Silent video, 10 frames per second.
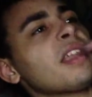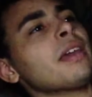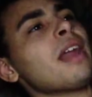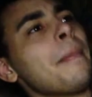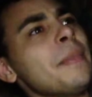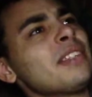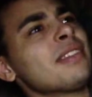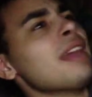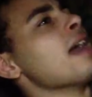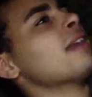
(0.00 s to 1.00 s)
and i miss
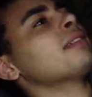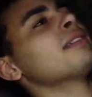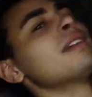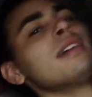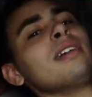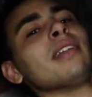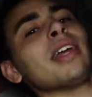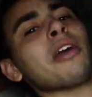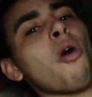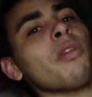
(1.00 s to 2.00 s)
that
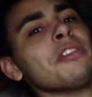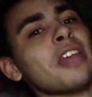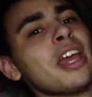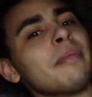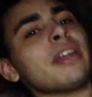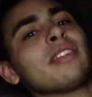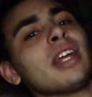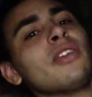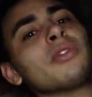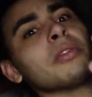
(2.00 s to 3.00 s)
like all these animes i
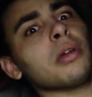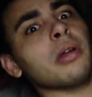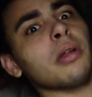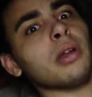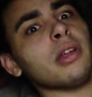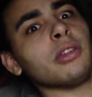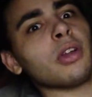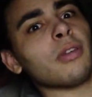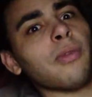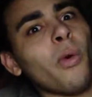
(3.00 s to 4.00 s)
used to
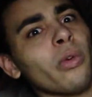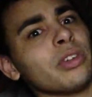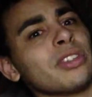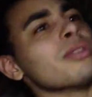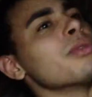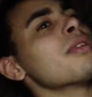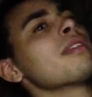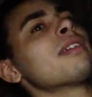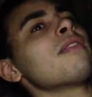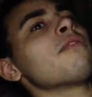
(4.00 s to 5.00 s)
look forward to
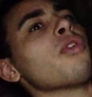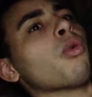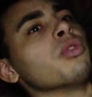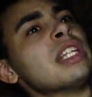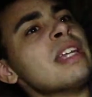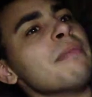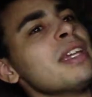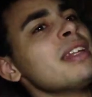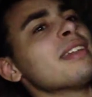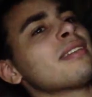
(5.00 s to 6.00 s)
for those deep
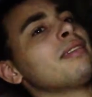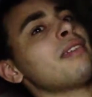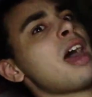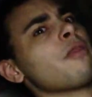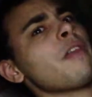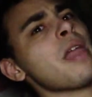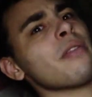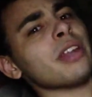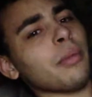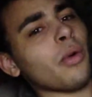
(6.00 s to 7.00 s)
meanings they're not
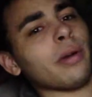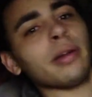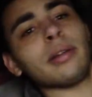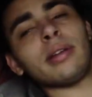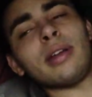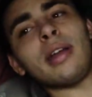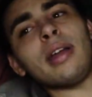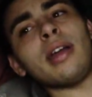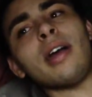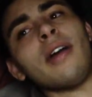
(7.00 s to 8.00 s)
there anymore
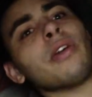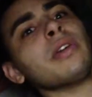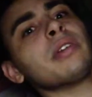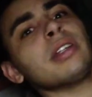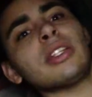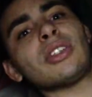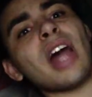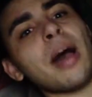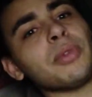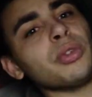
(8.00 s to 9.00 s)
they're, they just
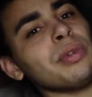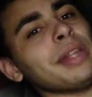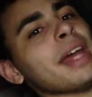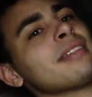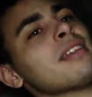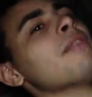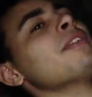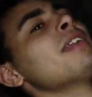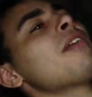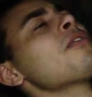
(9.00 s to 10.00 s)
stopped doing that stuff
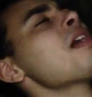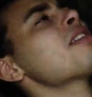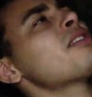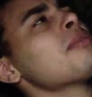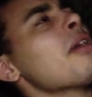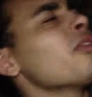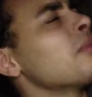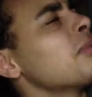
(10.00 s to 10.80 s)
and now they're on to some other